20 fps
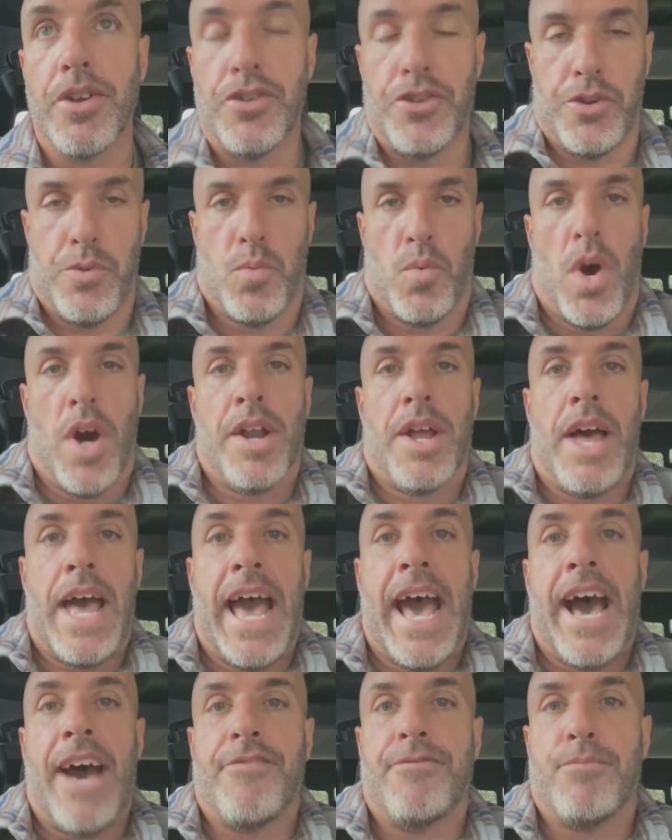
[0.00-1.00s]
because you want to
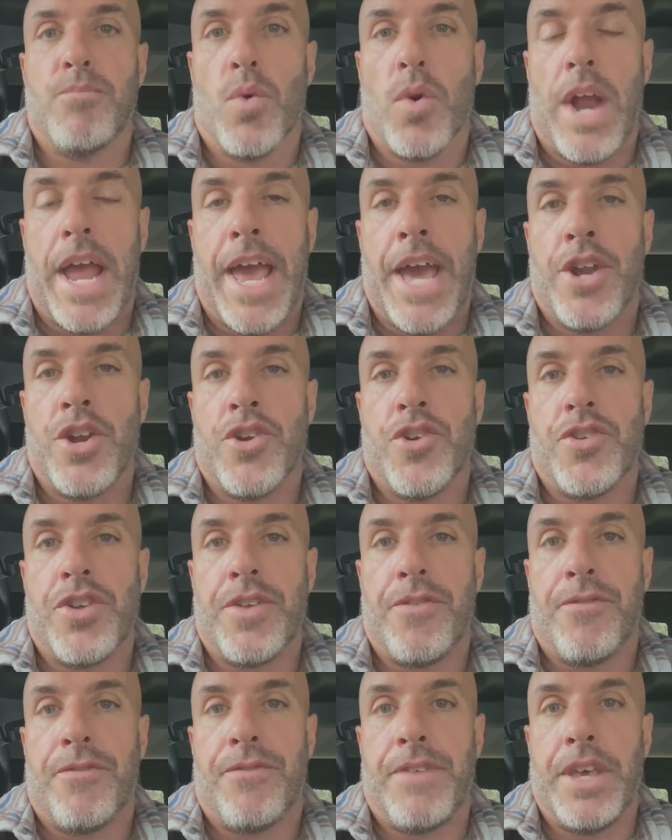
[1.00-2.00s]
have more energy,
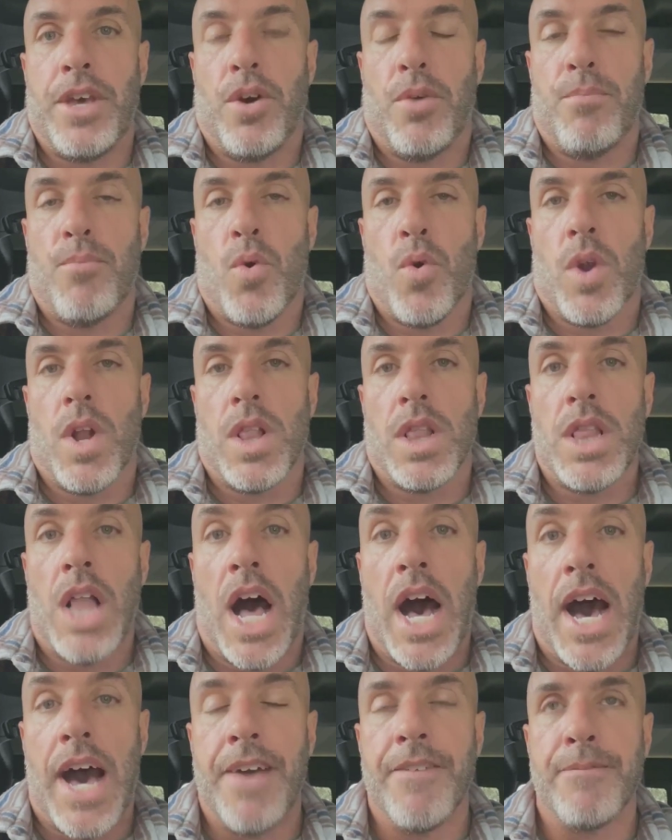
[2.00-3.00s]
feel more
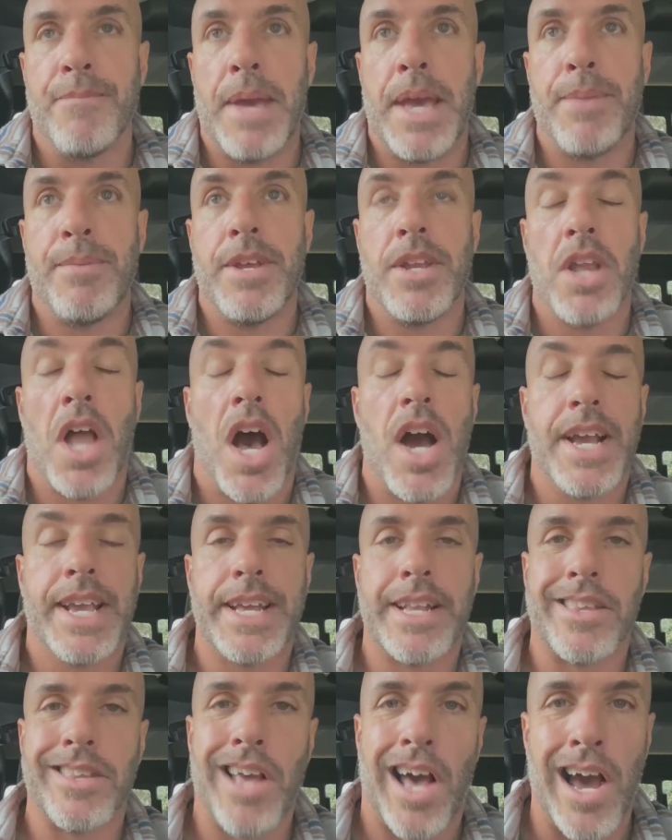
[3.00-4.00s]
alive, maybe not
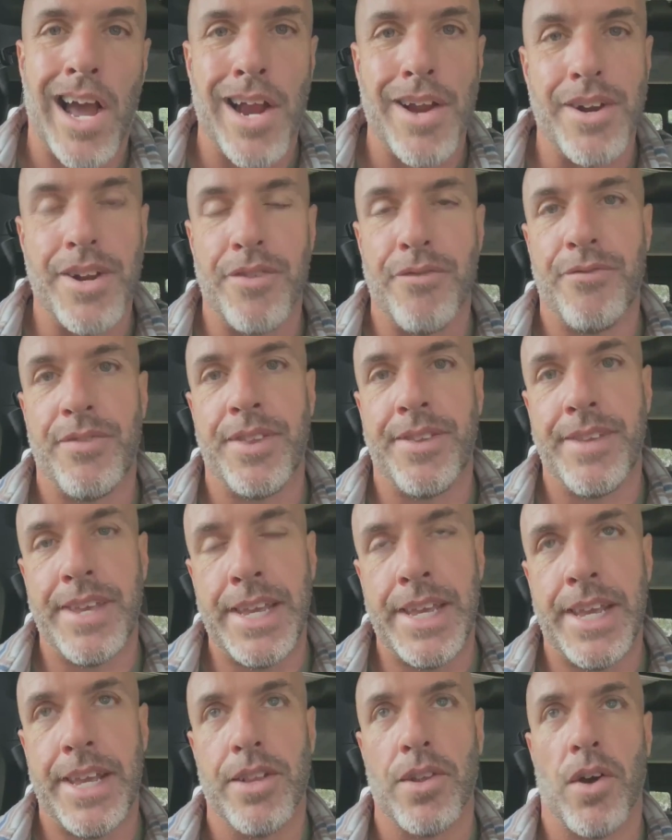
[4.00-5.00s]
get tired and
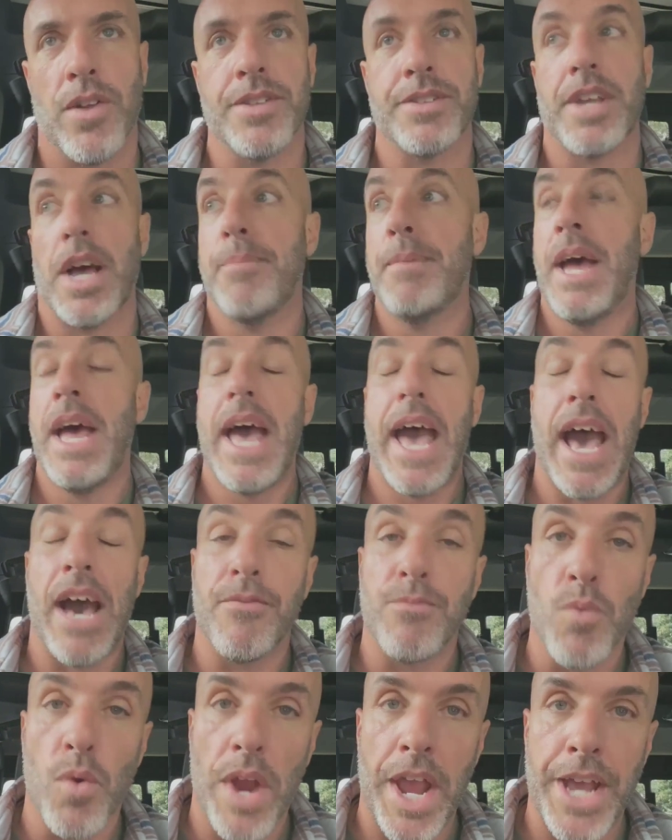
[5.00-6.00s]
fatigued all the time,
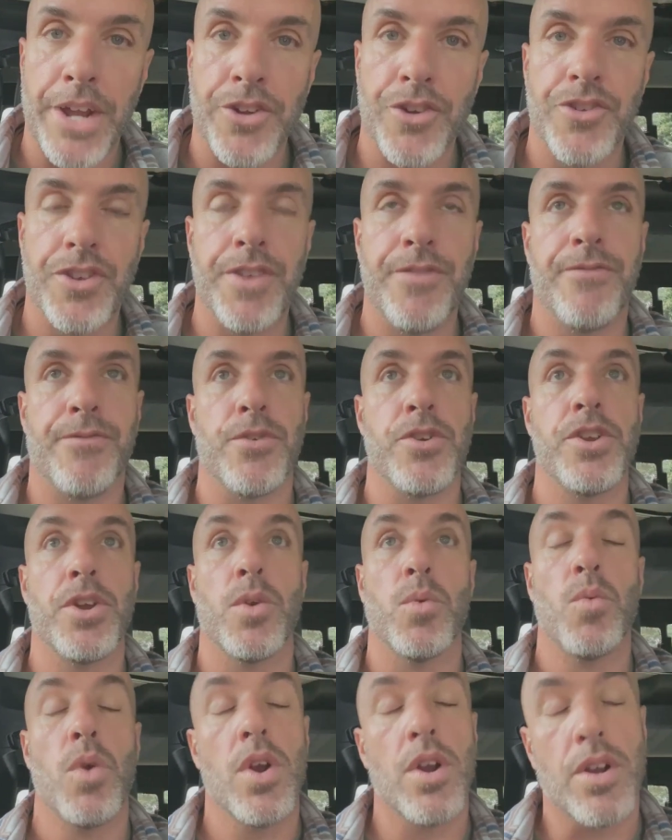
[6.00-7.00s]
have more energy for
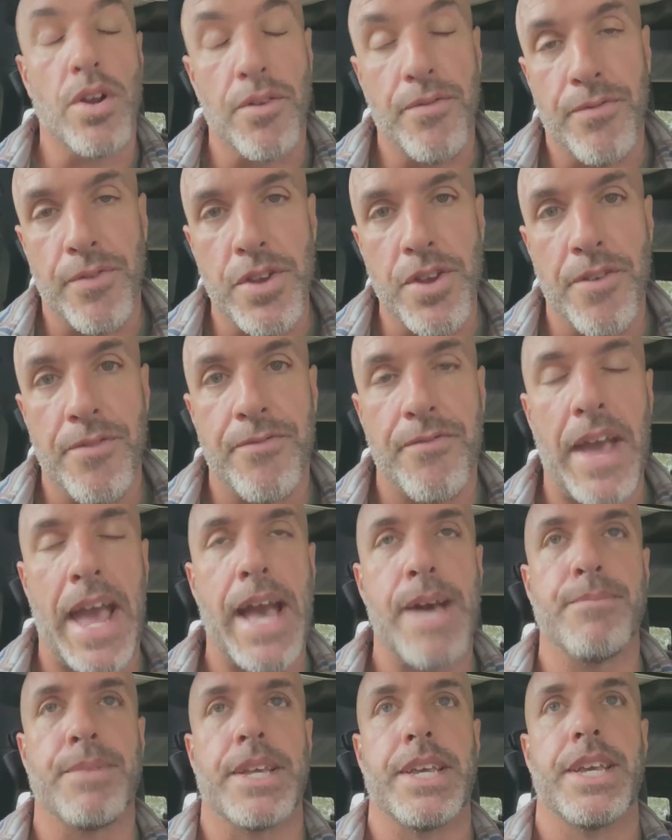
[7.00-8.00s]
your work or for your
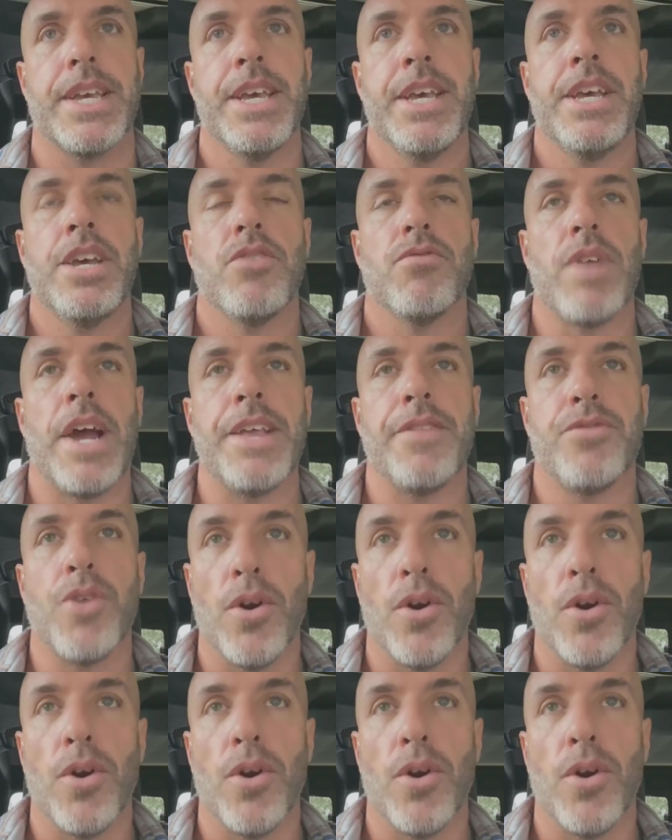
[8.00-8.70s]
family, right?